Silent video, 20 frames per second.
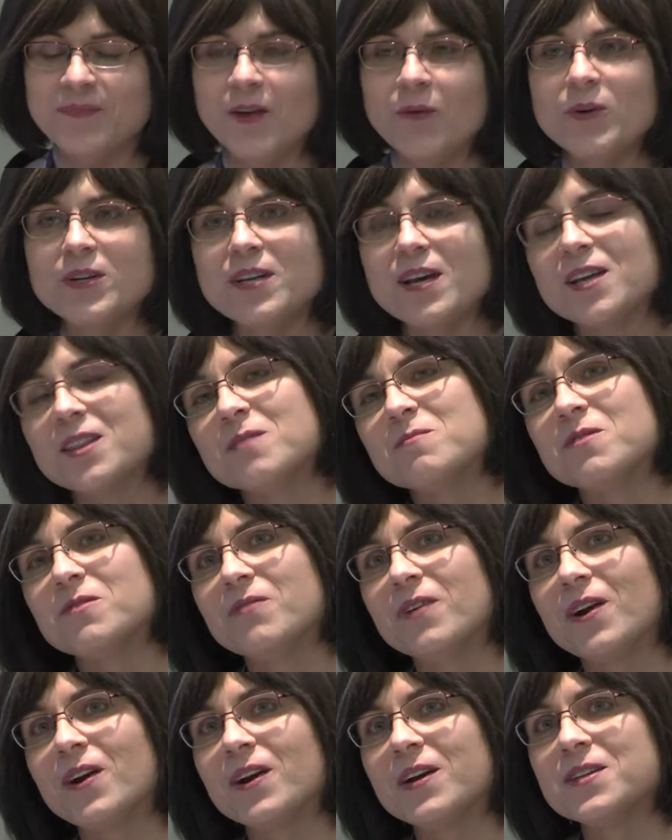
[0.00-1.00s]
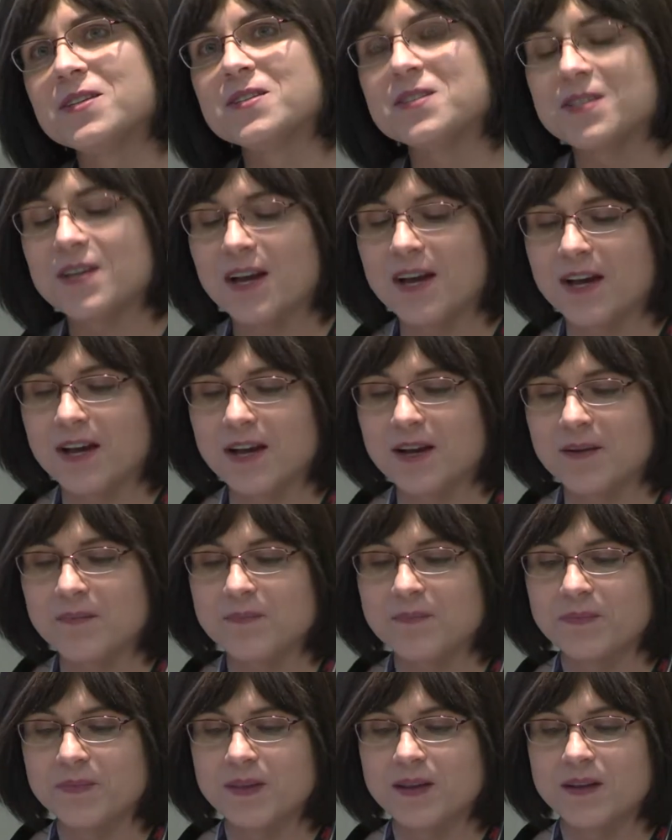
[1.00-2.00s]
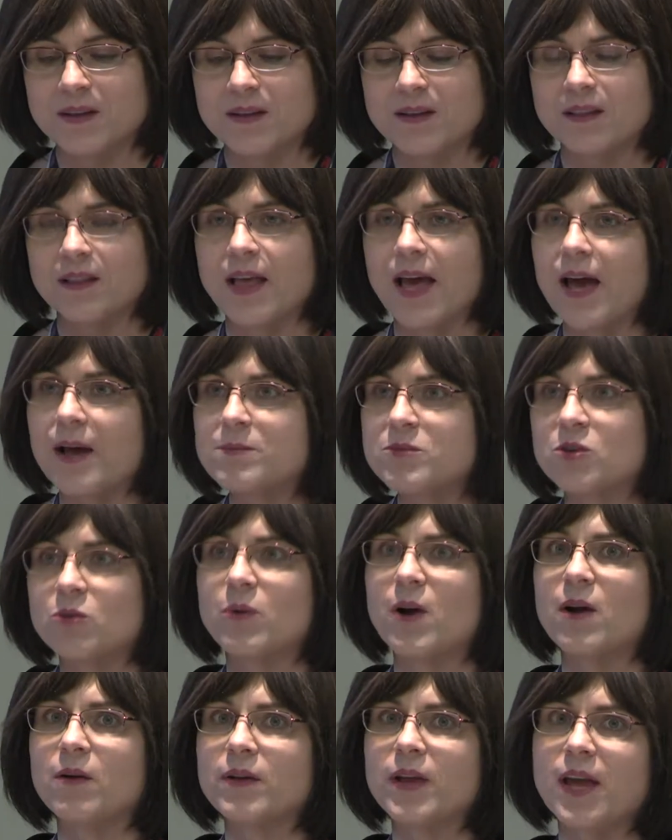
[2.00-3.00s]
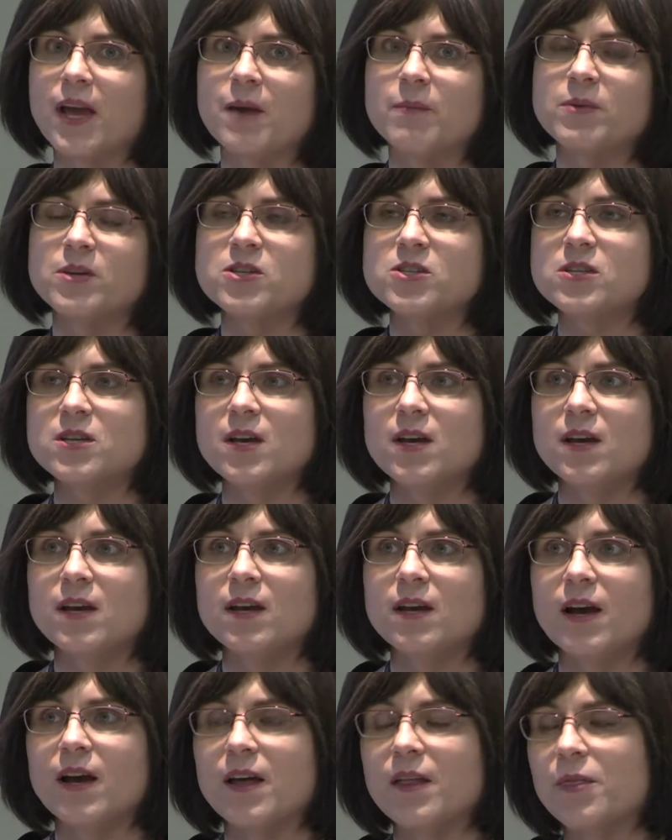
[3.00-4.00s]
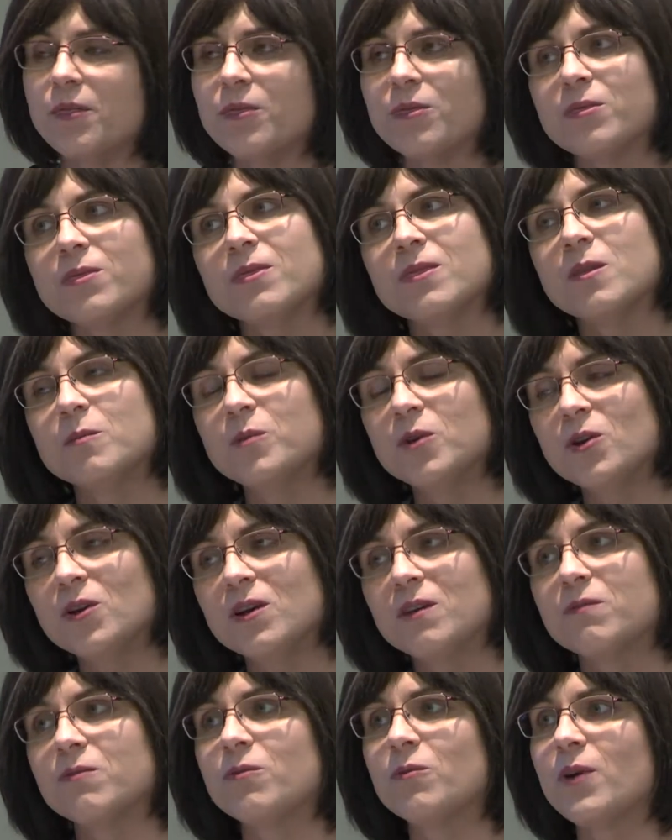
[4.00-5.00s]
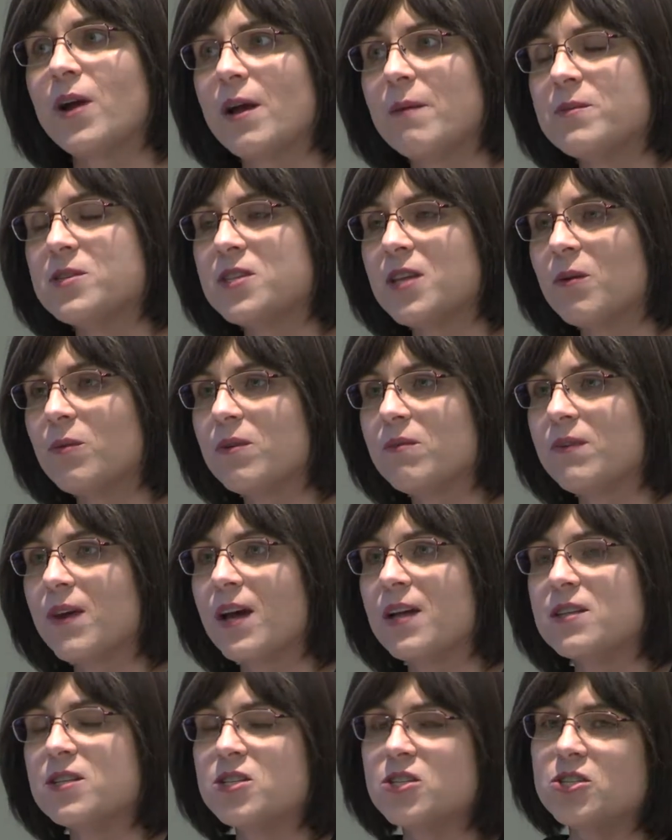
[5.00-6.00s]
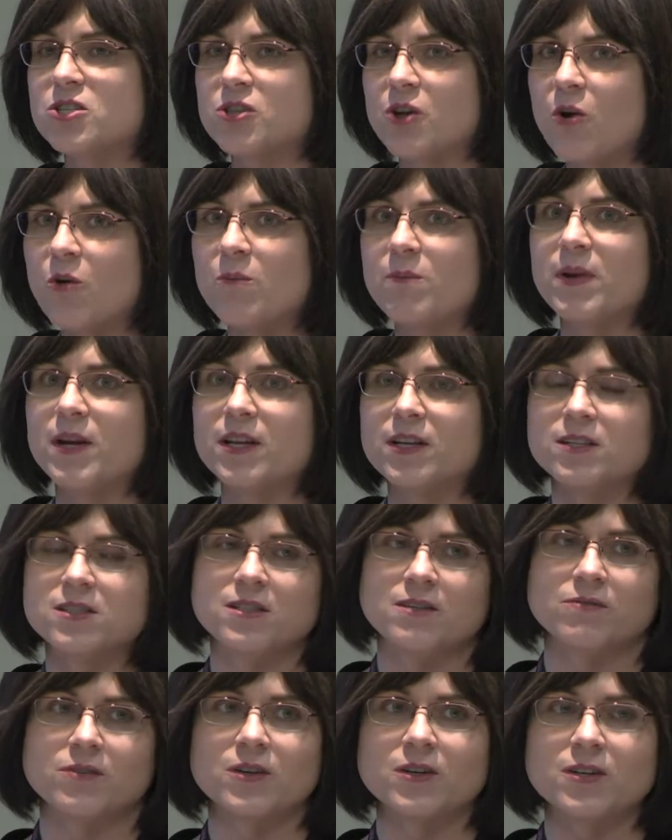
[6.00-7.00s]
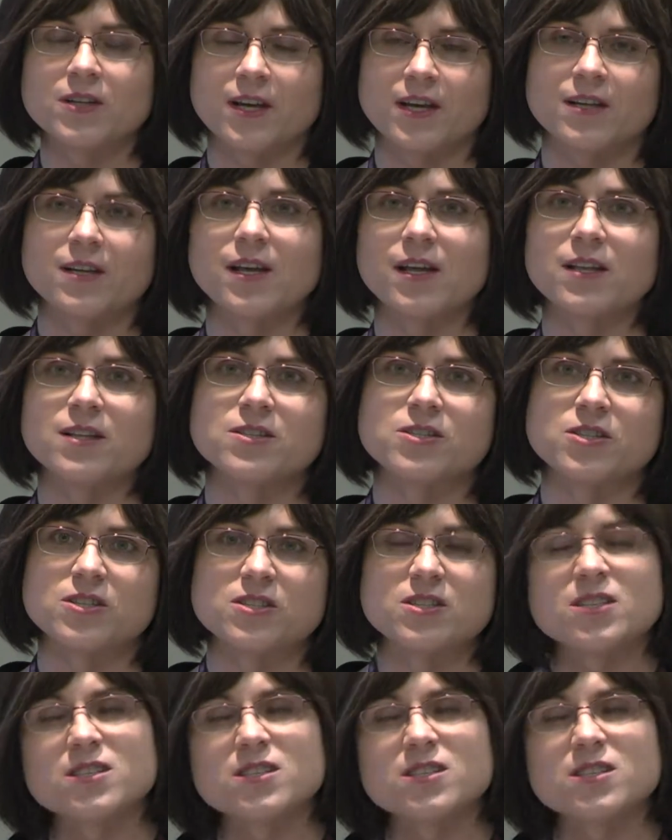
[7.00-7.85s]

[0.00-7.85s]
We take them to various labs around campus. The beauty of 3M is that we've got so many different technologies.